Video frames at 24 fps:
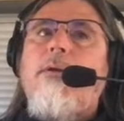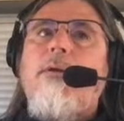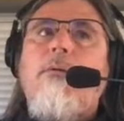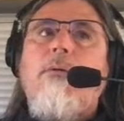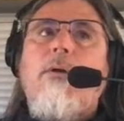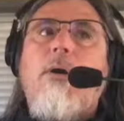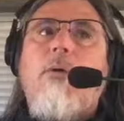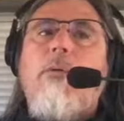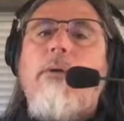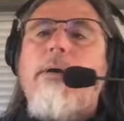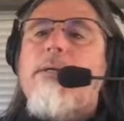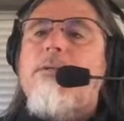
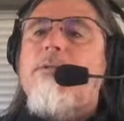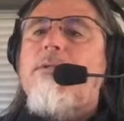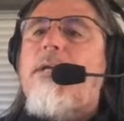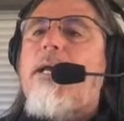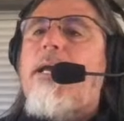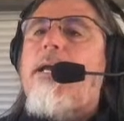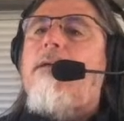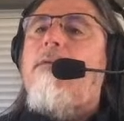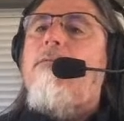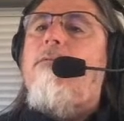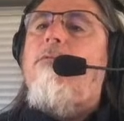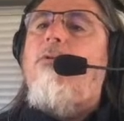Do a quick
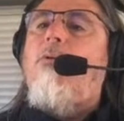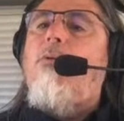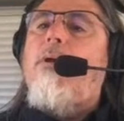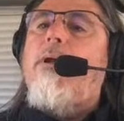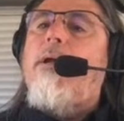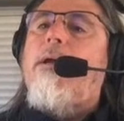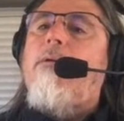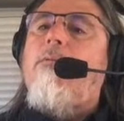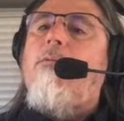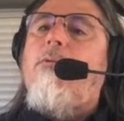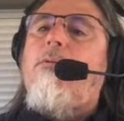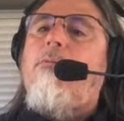scan
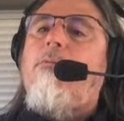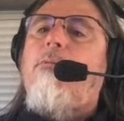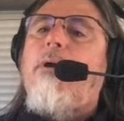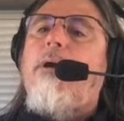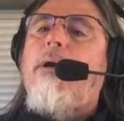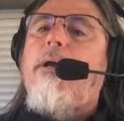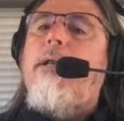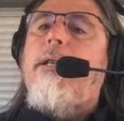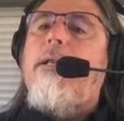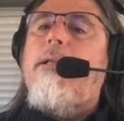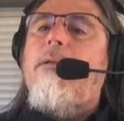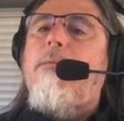for you. We'll
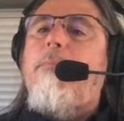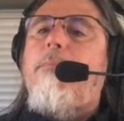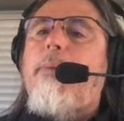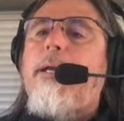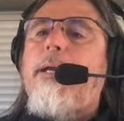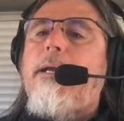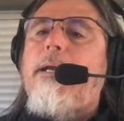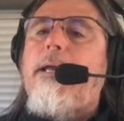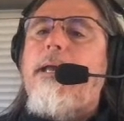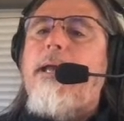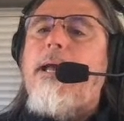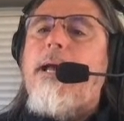run at the
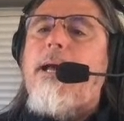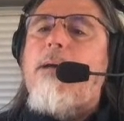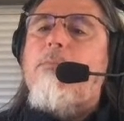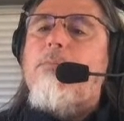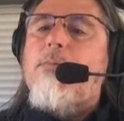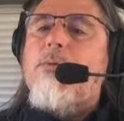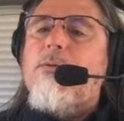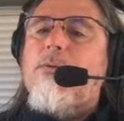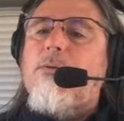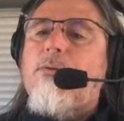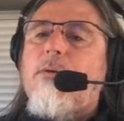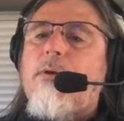big
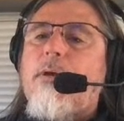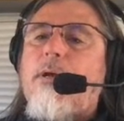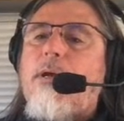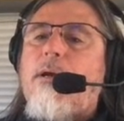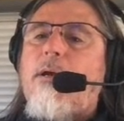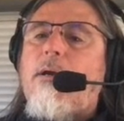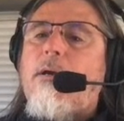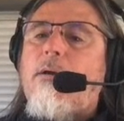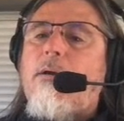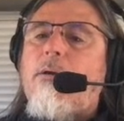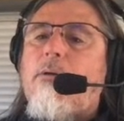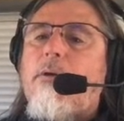caps
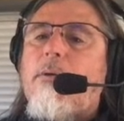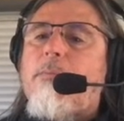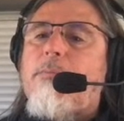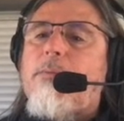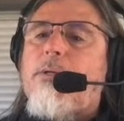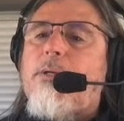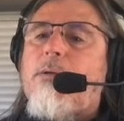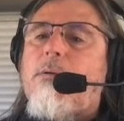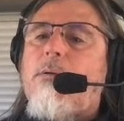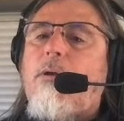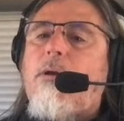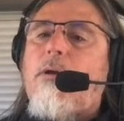here,
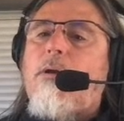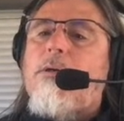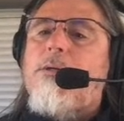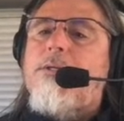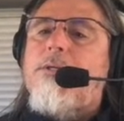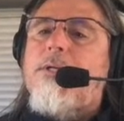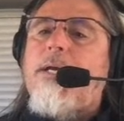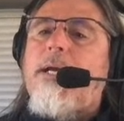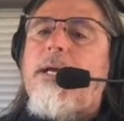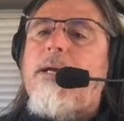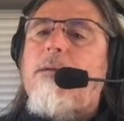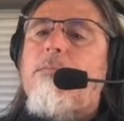crypto
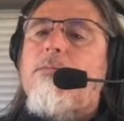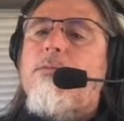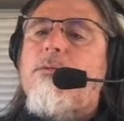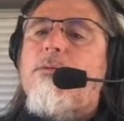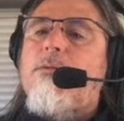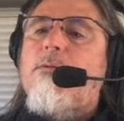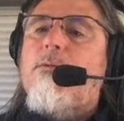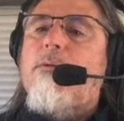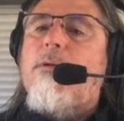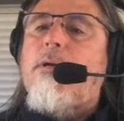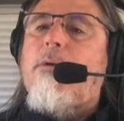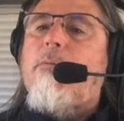large caps.
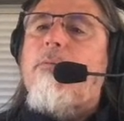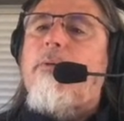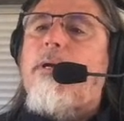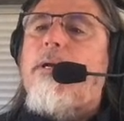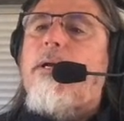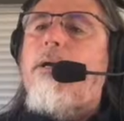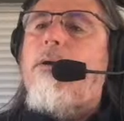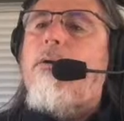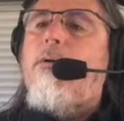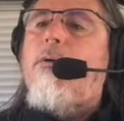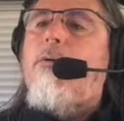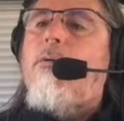There we
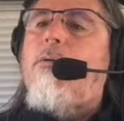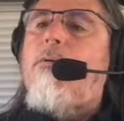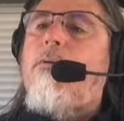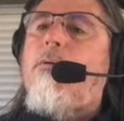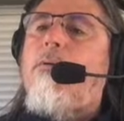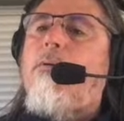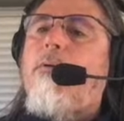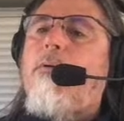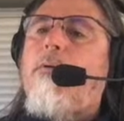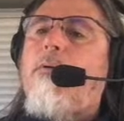go.